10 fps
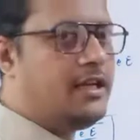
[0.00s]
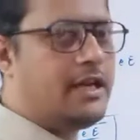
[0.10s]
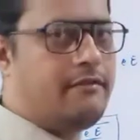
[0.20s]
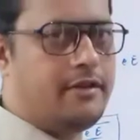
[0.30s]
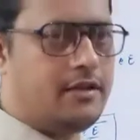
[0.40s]

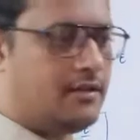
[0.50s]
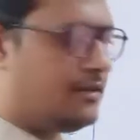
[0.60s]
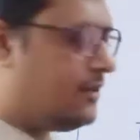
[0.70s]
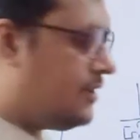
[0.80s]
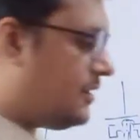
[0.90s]
cavity.
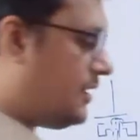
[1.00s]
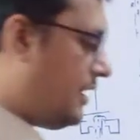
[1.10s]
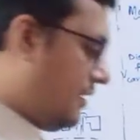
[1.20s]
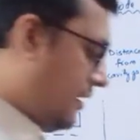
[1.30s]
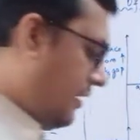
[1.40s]

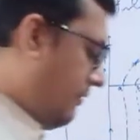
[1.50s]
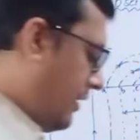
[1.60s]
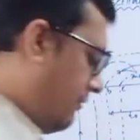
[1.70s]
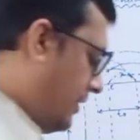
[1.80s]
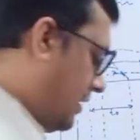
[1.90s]
That thing we
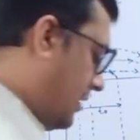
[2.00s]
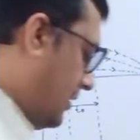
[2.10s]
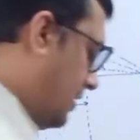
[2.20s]
have discussed